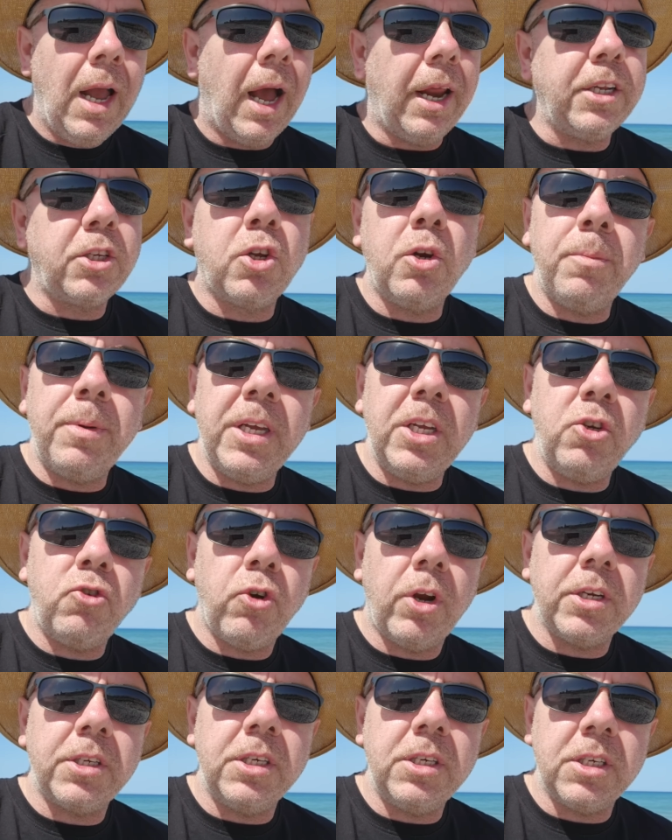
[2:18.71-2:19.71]
And it's going to be
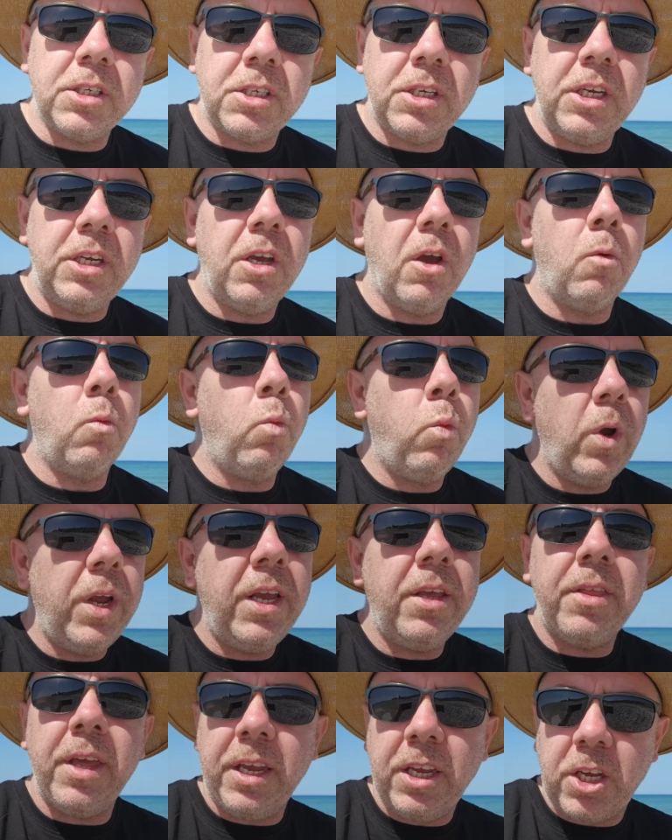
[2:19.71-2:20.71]
interesting to see
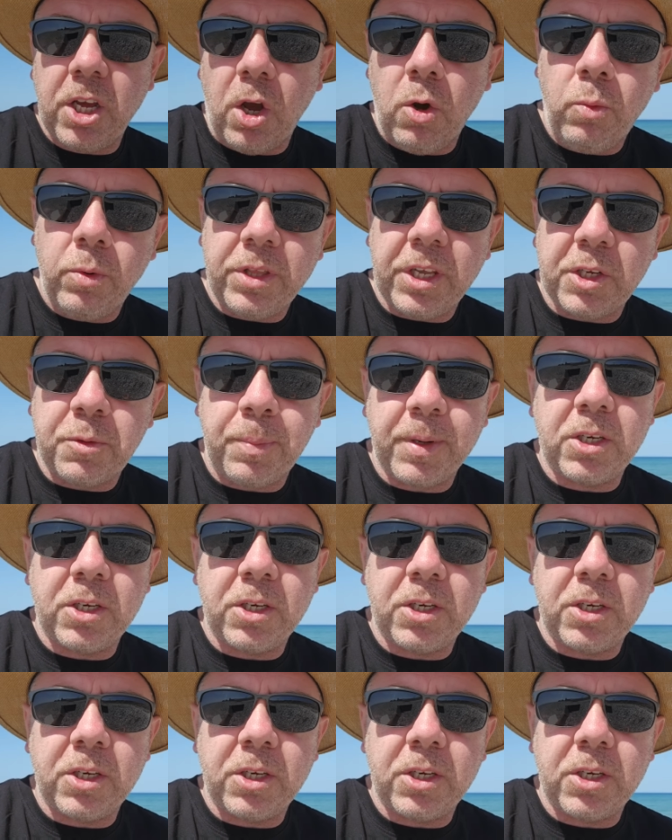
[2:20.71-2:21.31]
where they go with this,